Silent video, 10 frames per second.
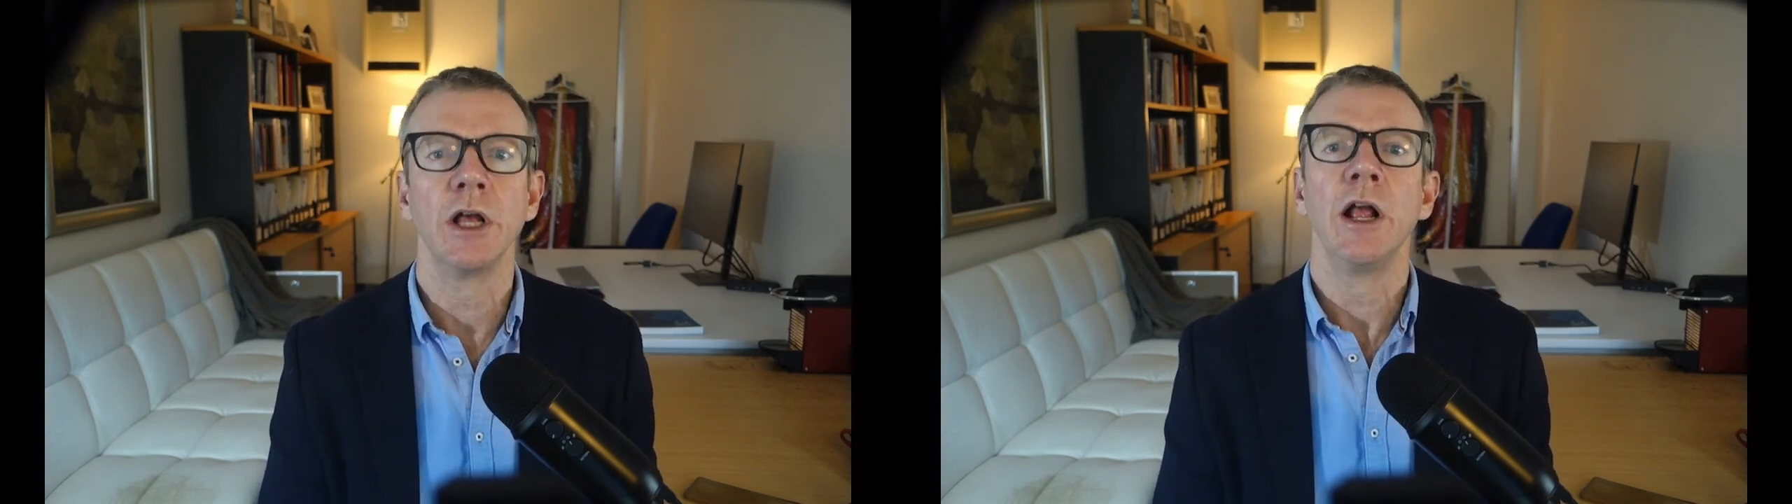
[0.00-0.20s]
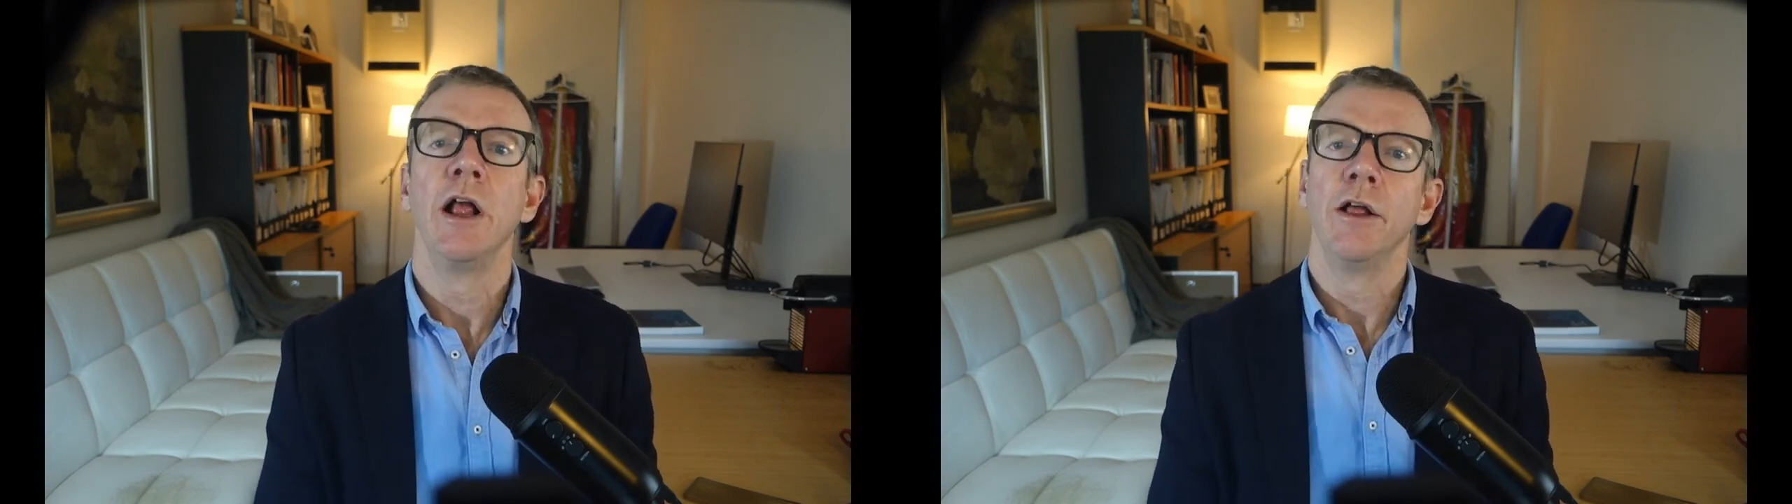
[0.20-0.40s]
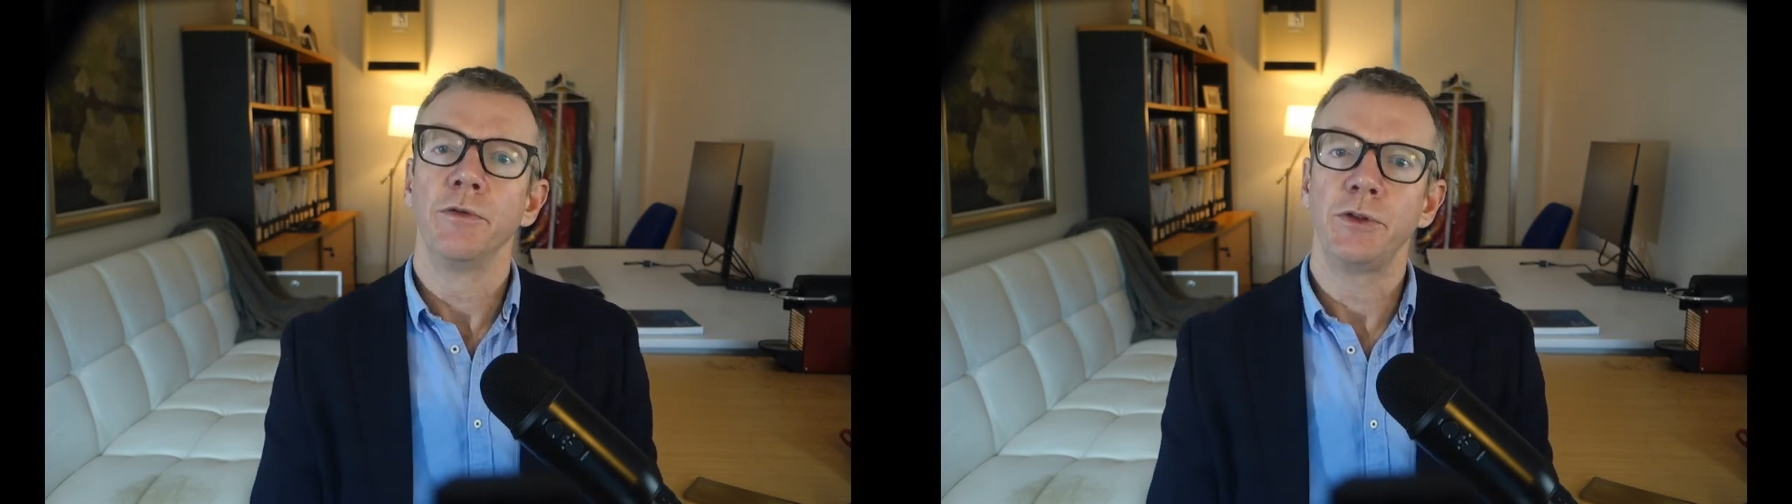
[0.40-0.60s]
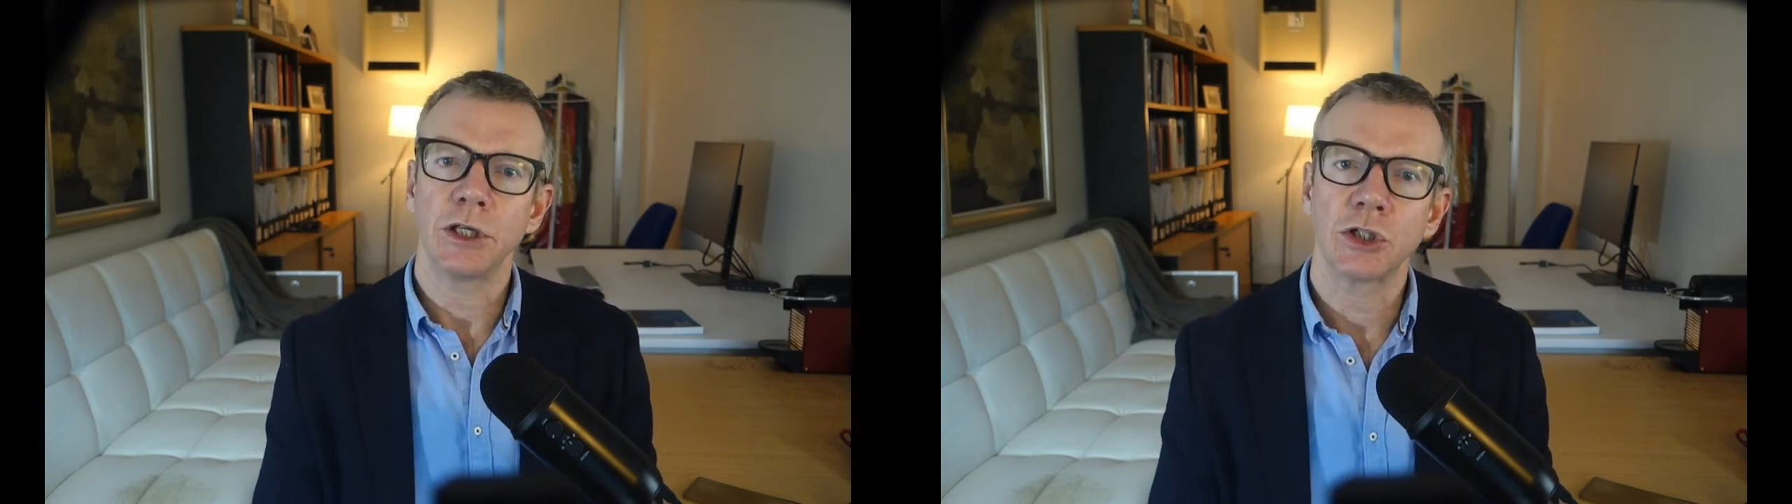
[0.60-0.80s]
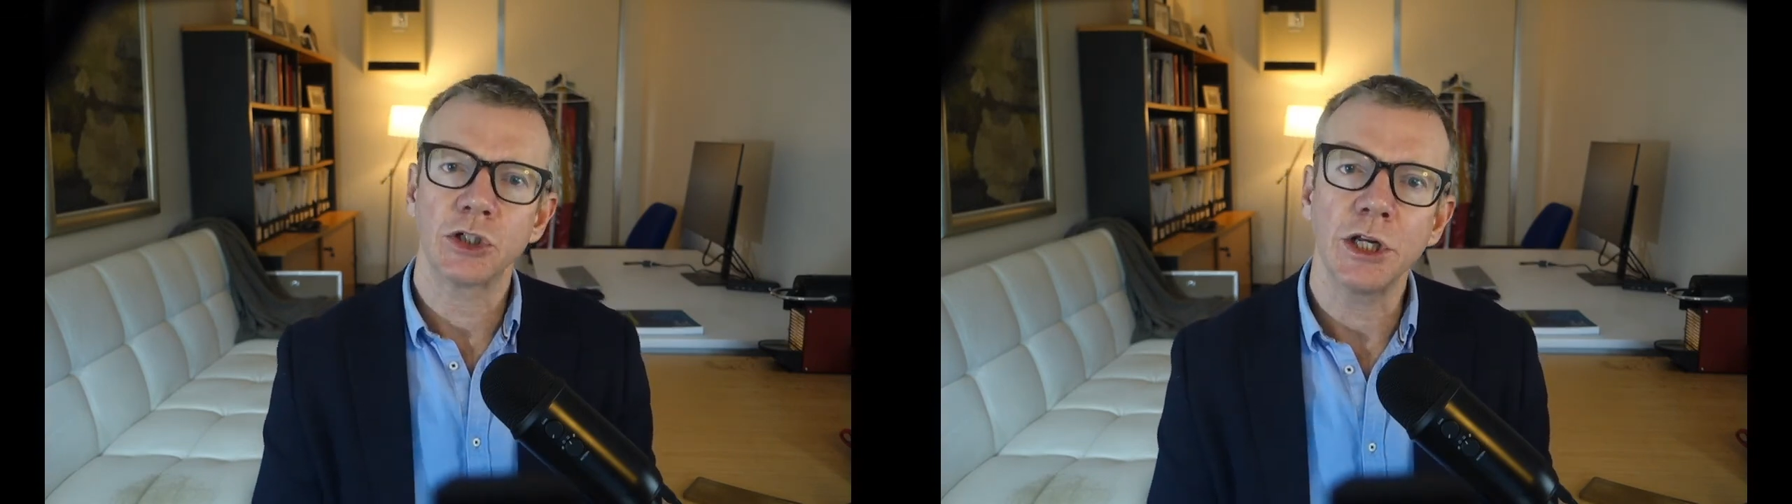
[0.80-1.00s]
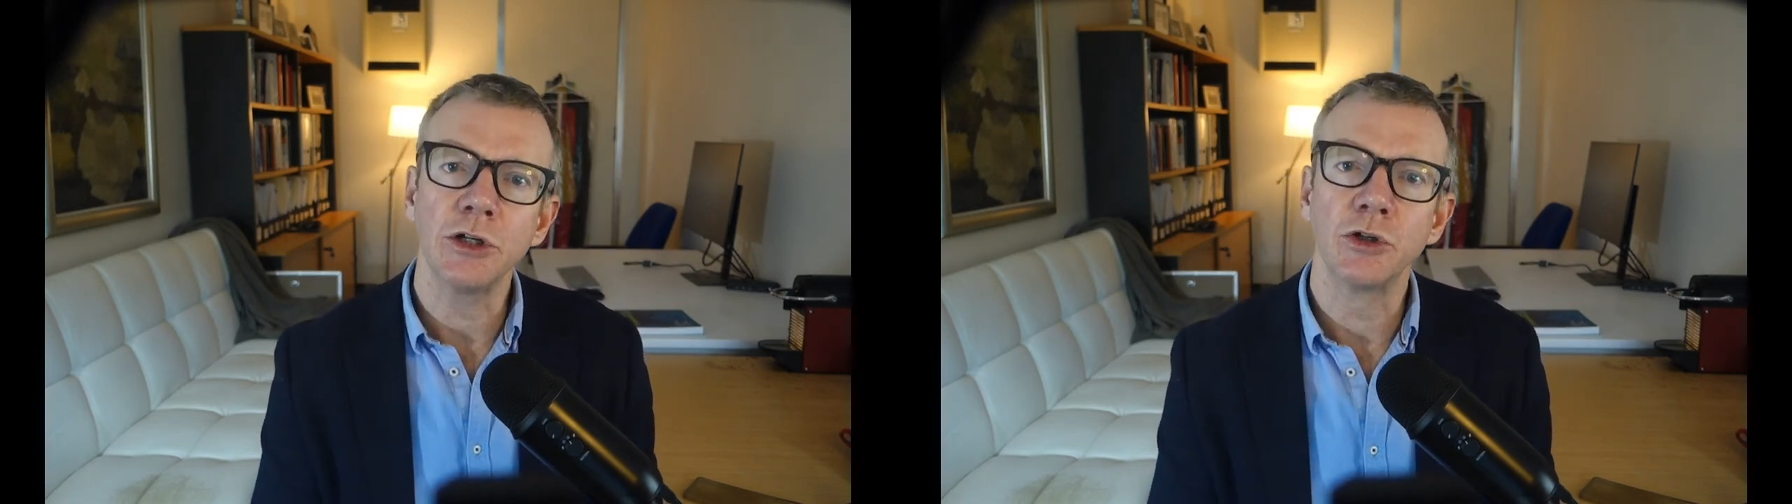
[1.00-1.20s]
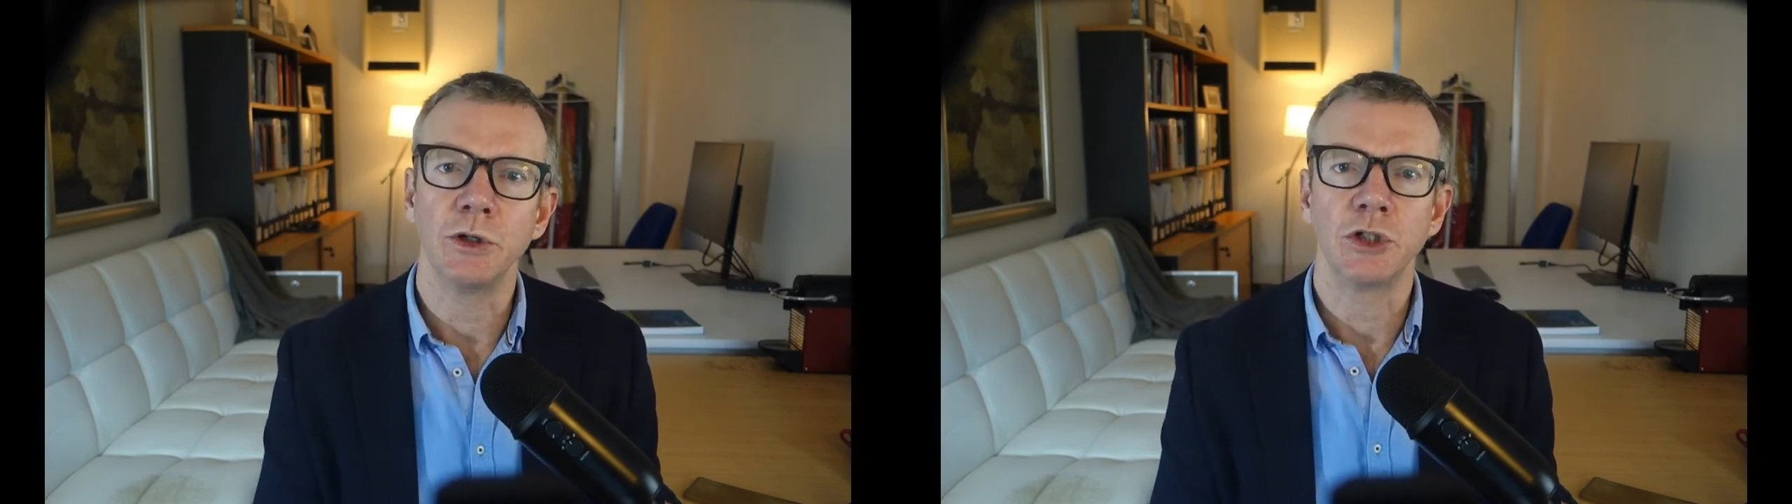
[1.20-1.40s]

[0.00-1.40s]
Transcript: the extent to which it's